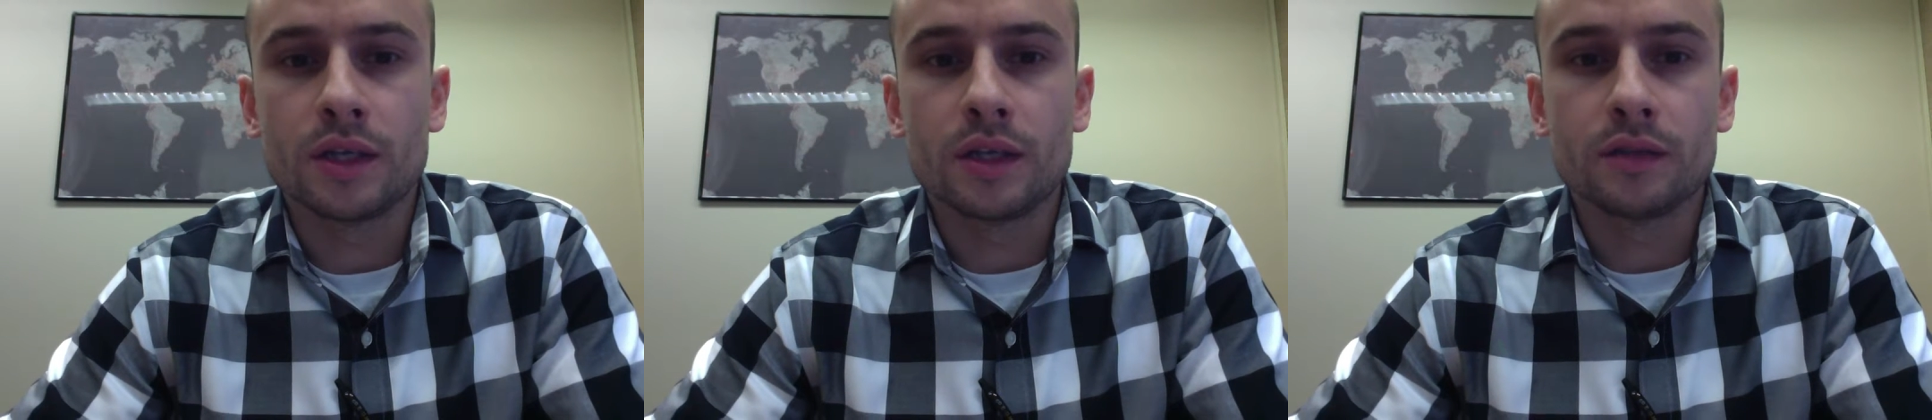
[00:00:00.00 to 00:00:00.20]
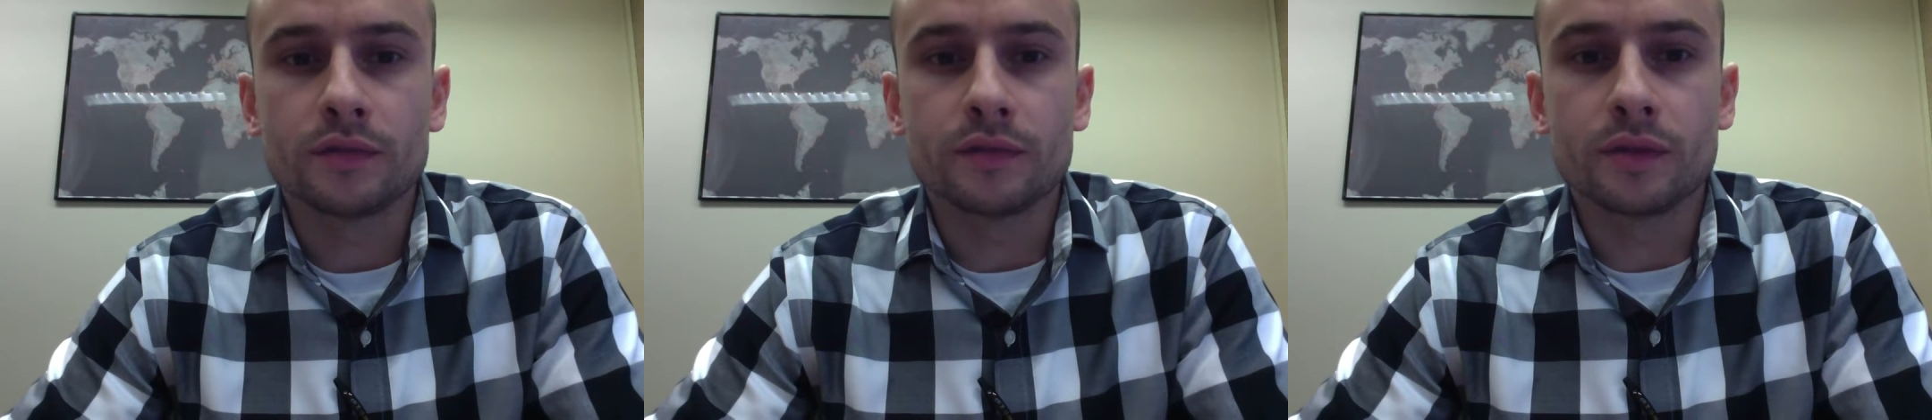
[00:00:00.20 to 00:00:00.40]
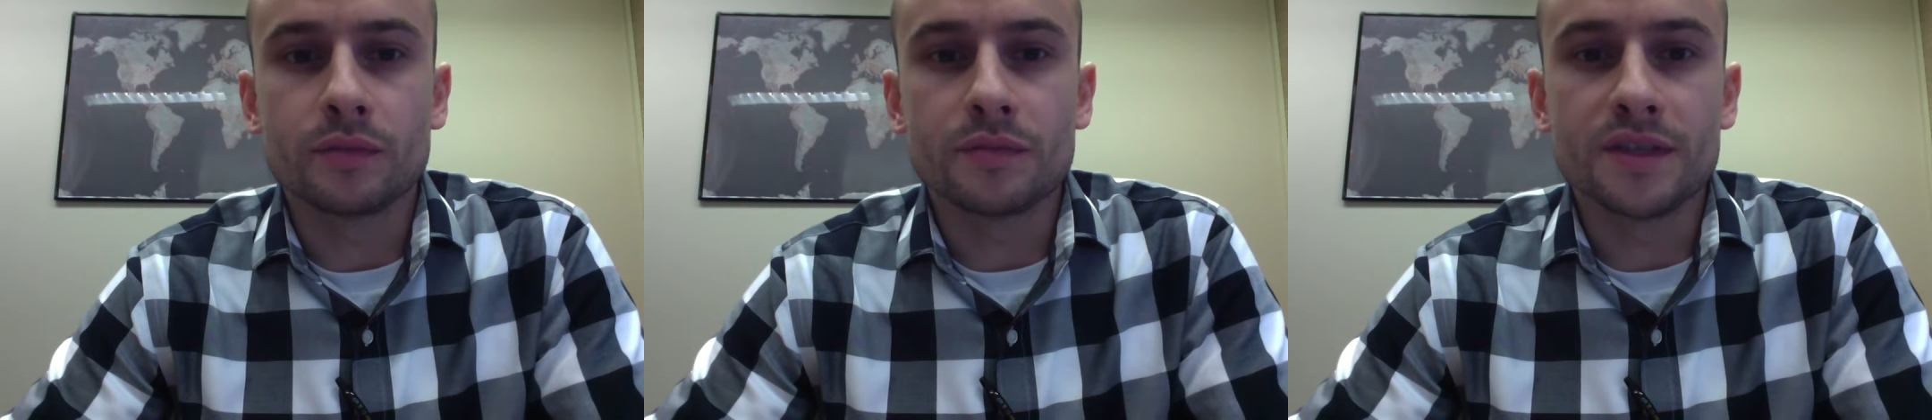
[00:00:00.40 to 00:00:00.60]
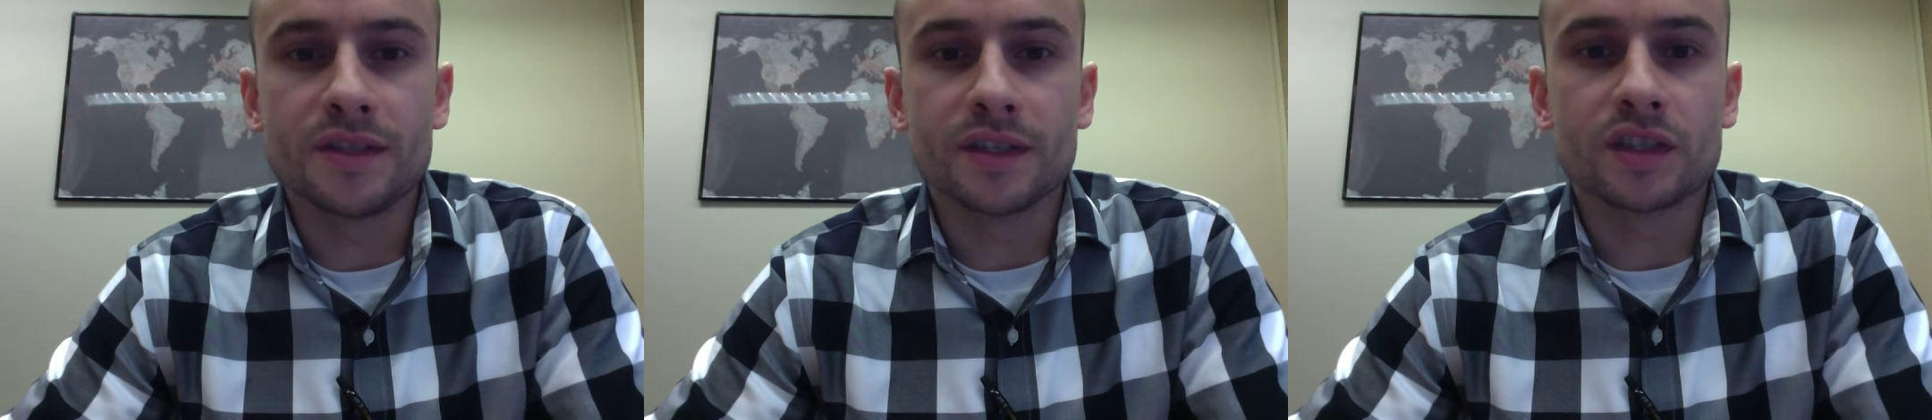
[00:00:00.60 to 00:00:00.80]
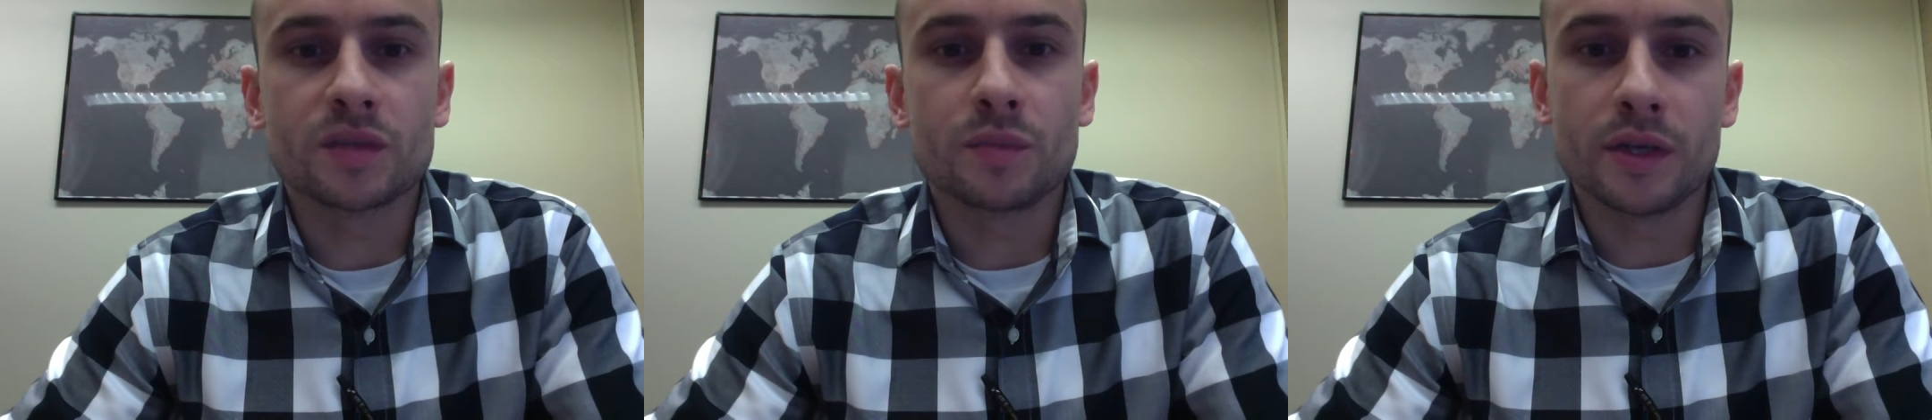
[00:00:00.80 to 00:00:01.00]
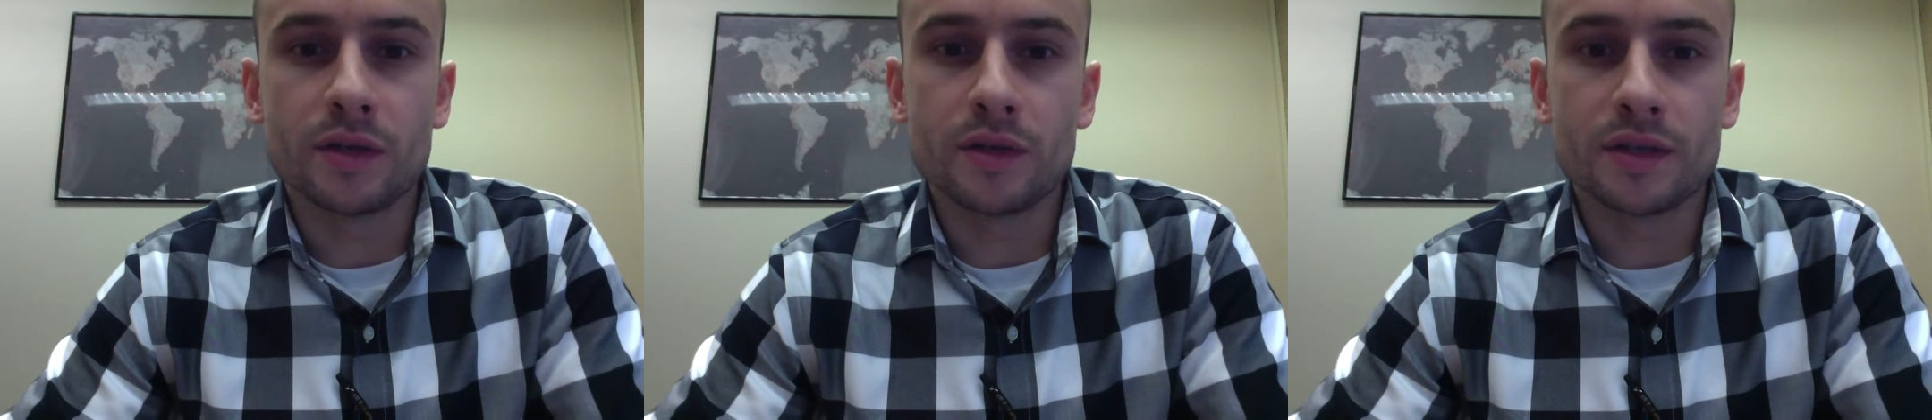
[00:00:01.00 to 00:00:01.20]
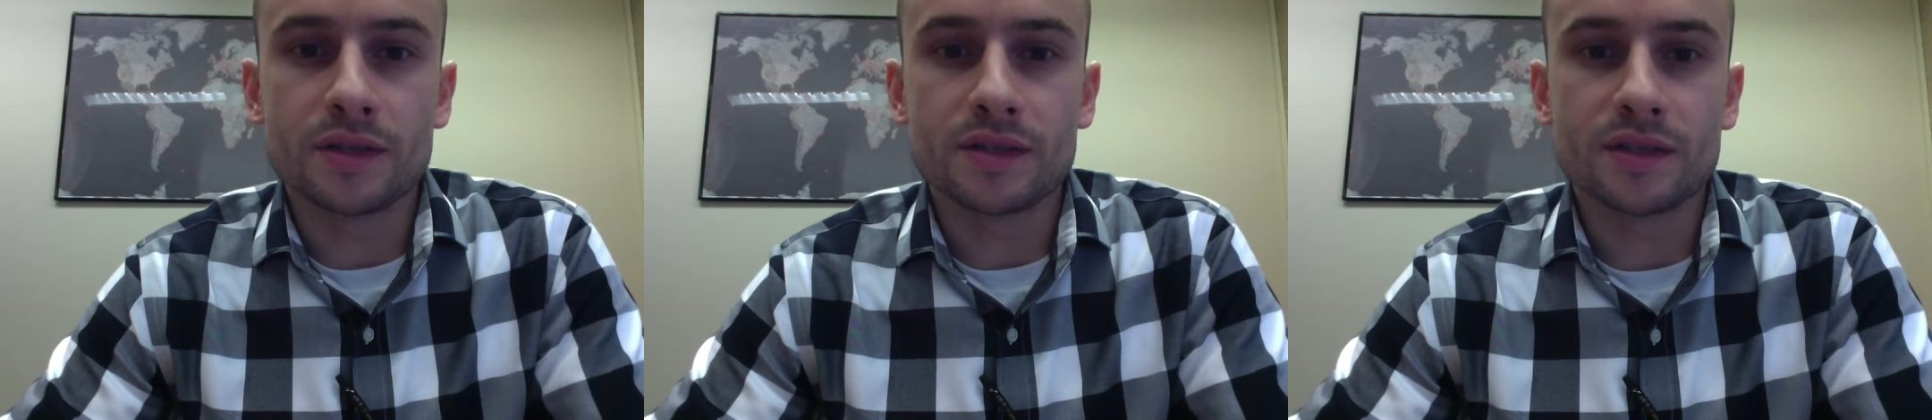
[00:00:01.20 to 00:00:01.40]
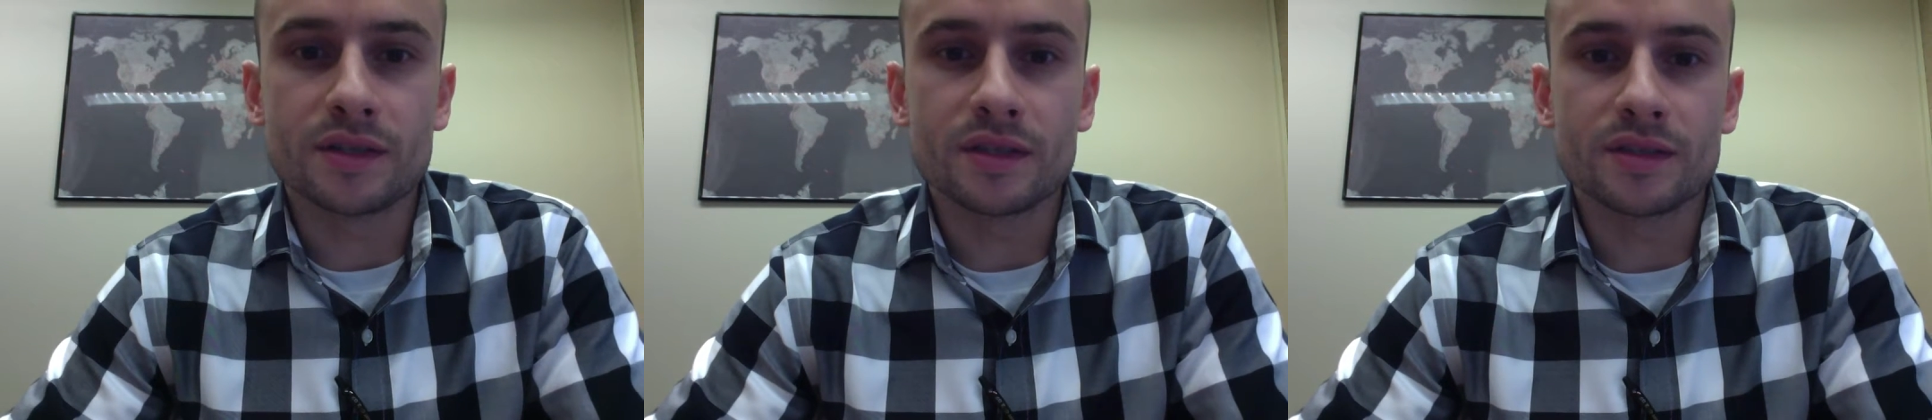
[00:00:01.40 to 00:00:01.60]
from these
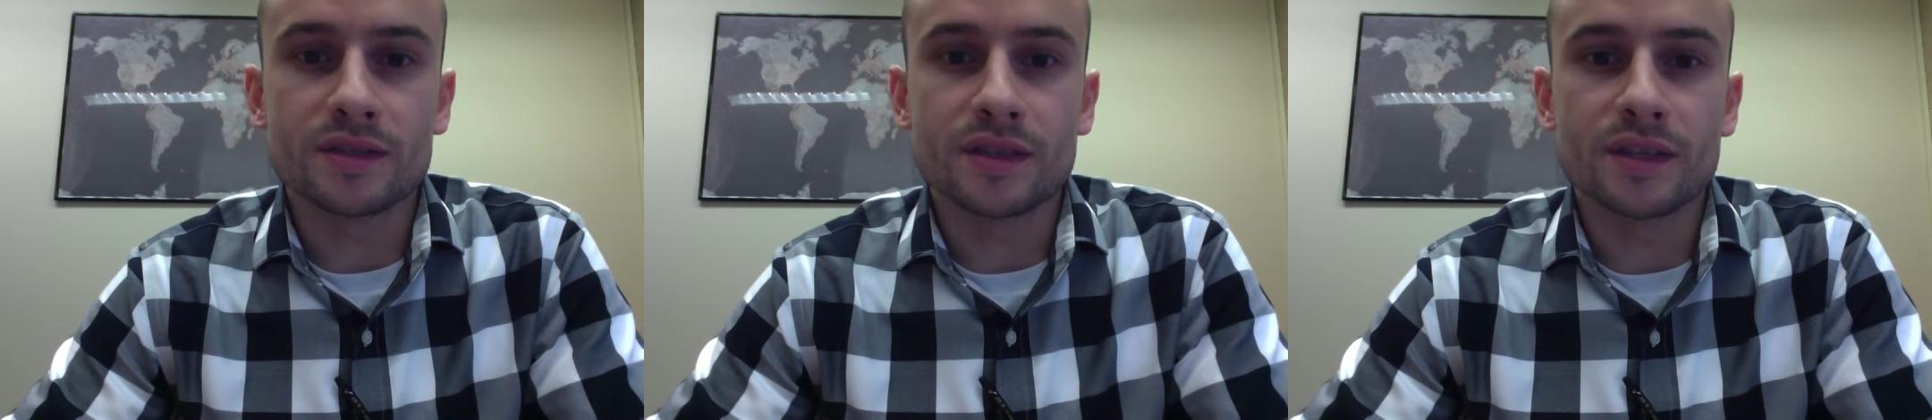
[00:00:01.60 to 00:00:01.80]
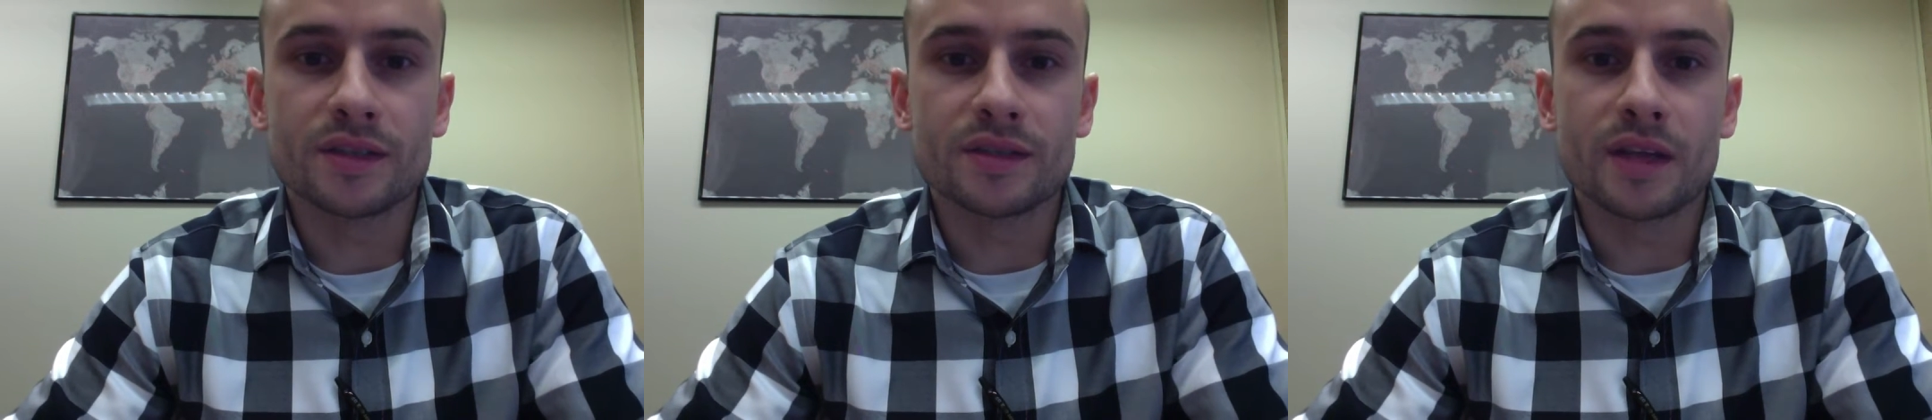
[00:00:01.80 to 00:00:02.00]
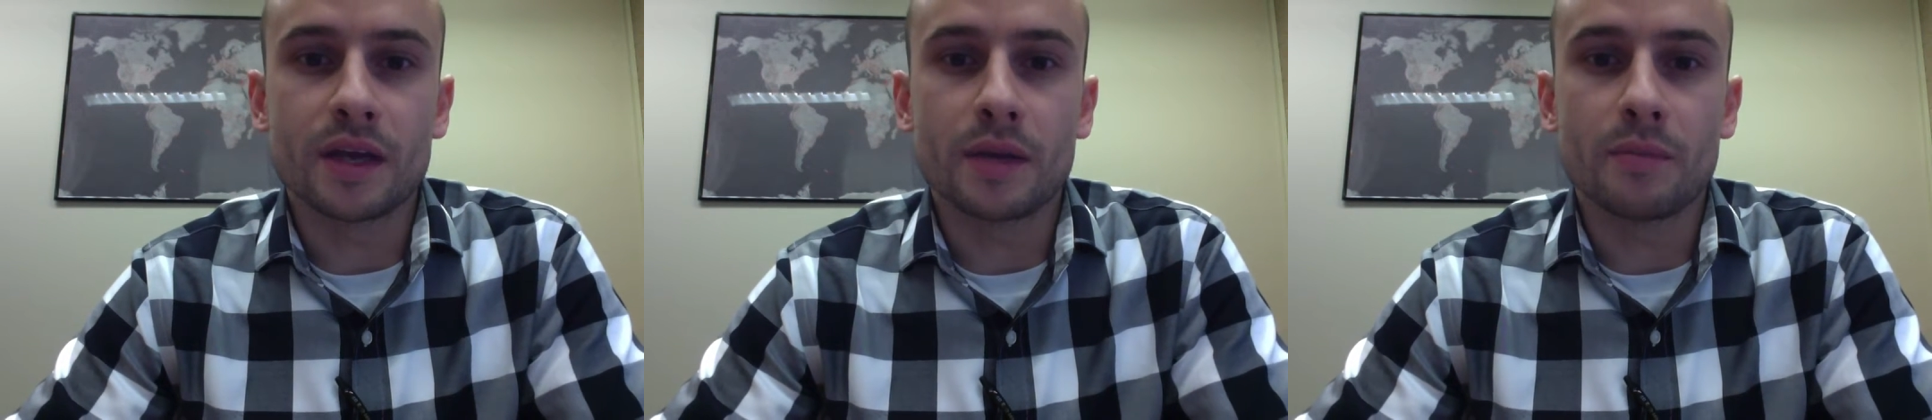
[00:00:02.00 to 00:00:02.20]
experiences is that